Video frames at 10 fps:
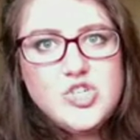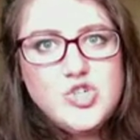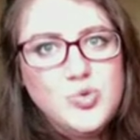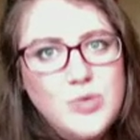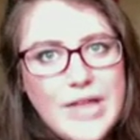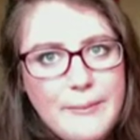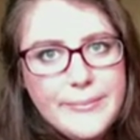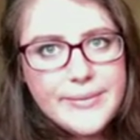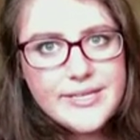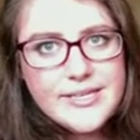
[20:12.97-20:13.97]
to them.
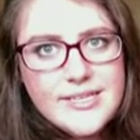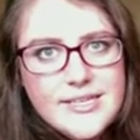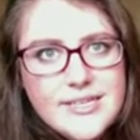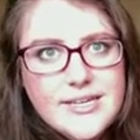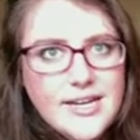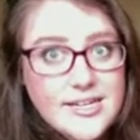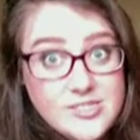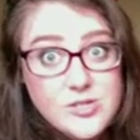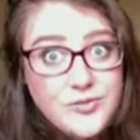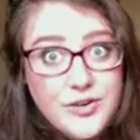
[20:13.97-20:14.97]
And it's
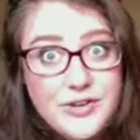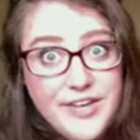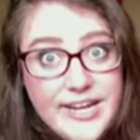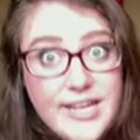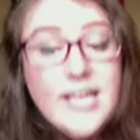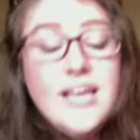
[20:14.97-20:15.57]
also very funny.